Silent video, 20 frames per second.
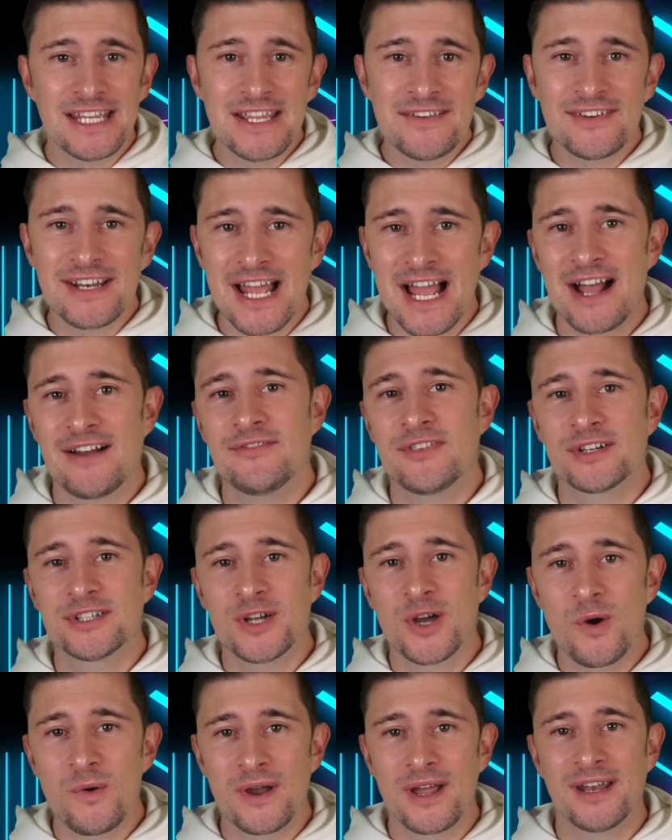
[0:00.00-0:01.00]
even have their
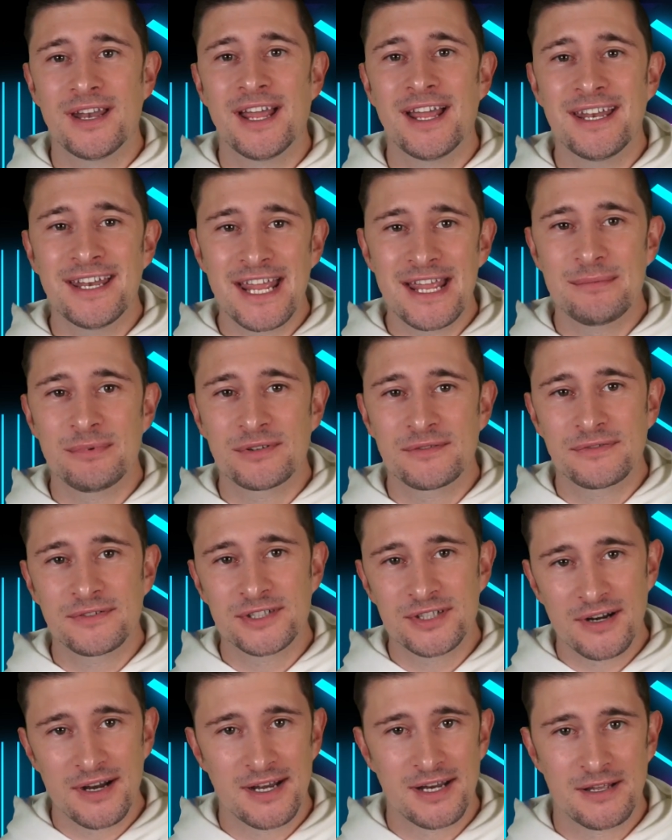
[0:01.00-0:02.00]
token enabled for
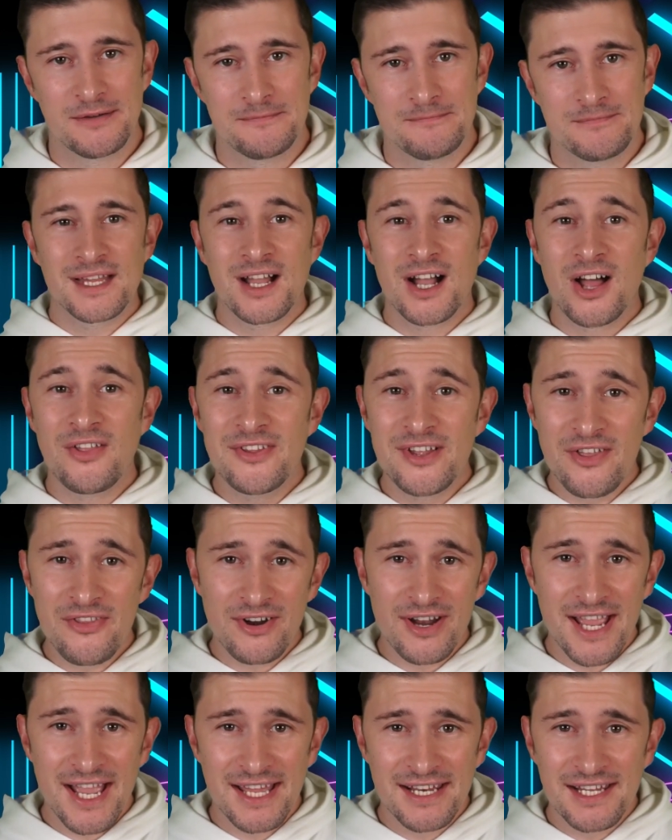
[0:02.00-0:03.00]
trading. On the other
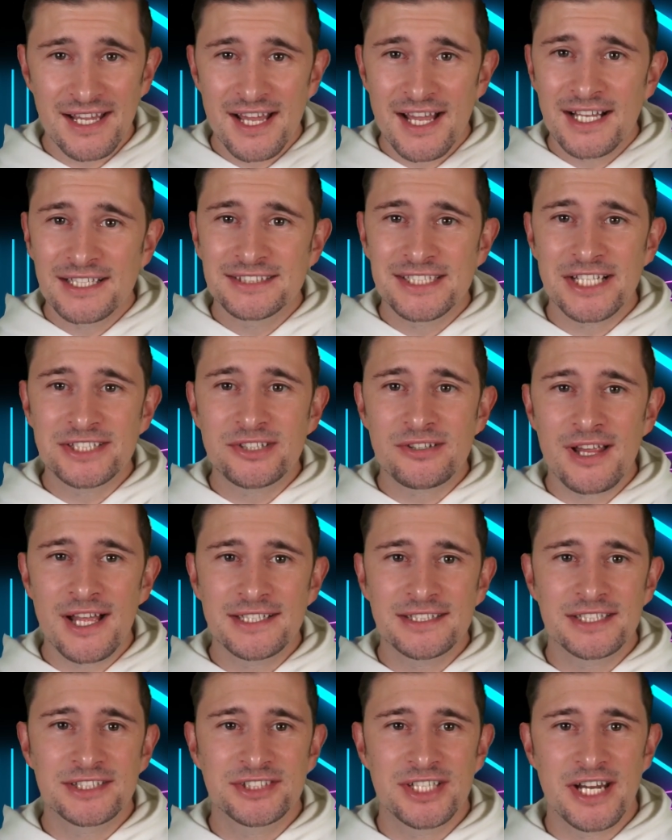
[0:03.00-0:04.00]
hand, centralized
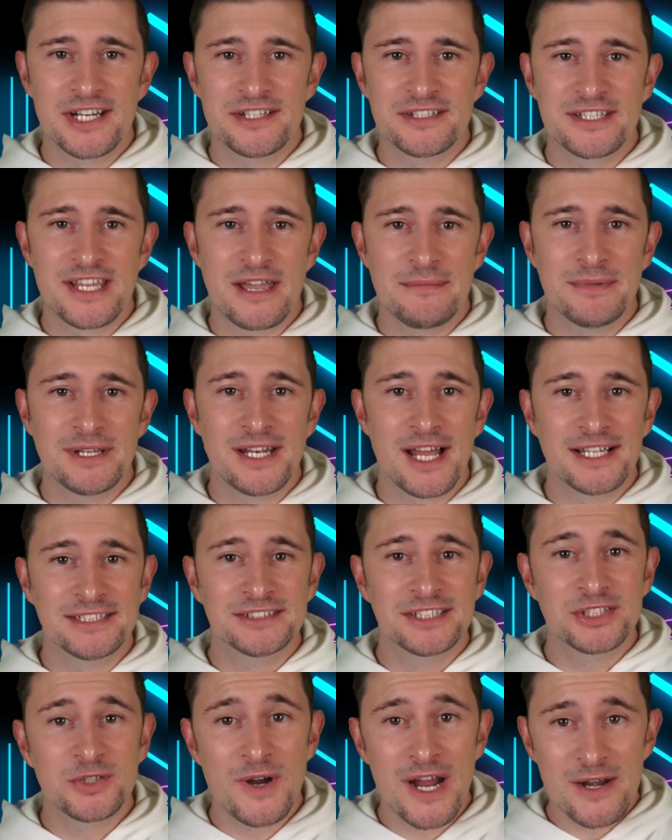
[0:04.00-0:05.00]
exchanges can be nice
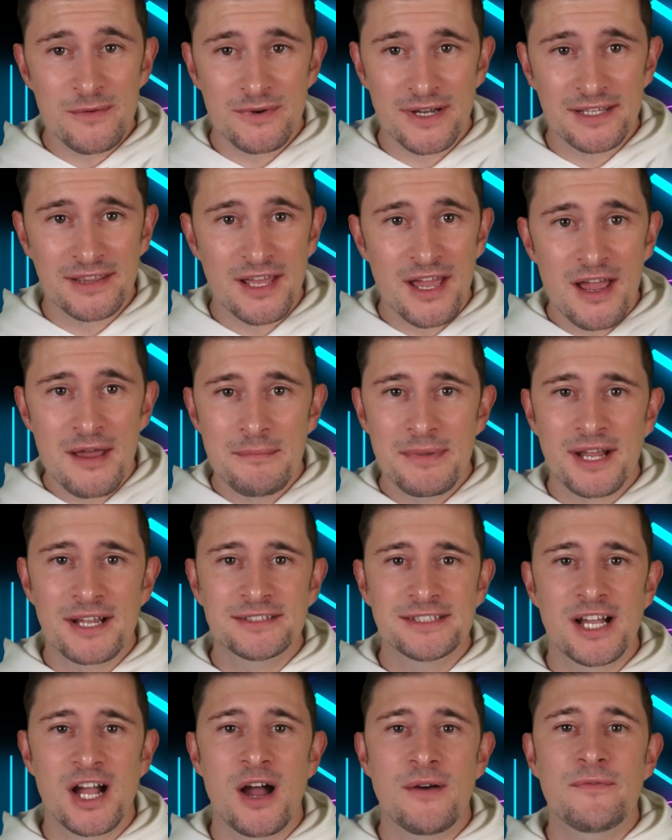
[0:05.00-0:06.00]
to trade with because
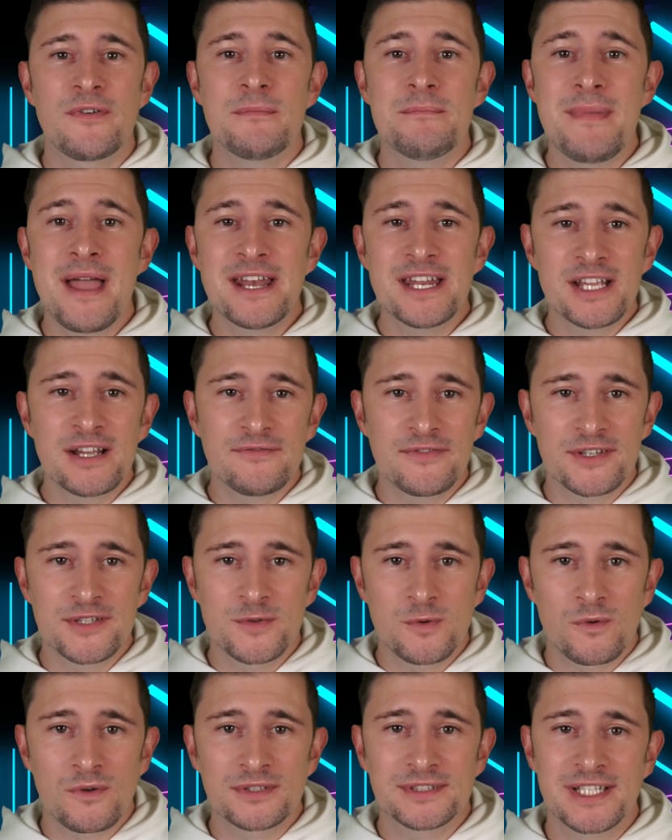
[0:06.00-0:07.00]
they offer many of the
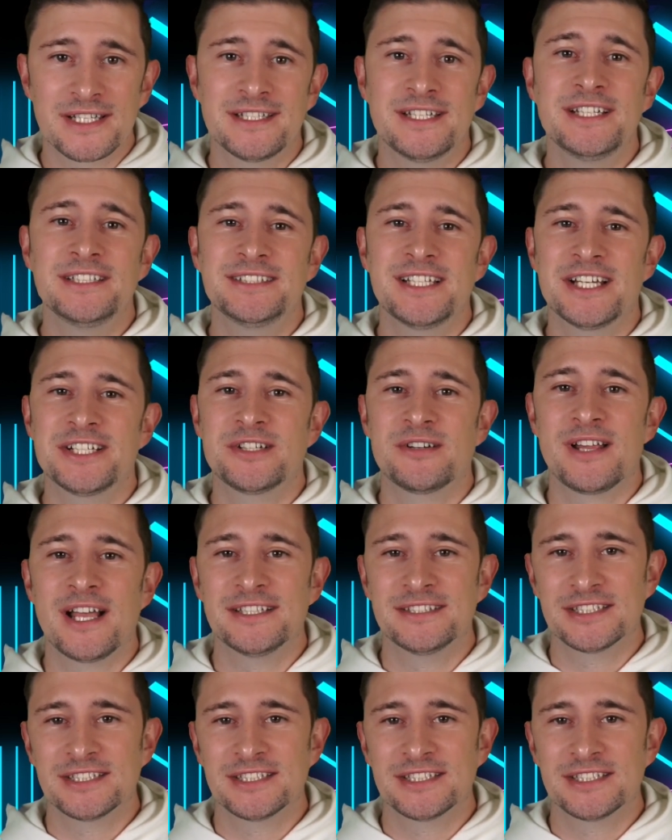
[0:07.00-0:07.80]
tools that decentralized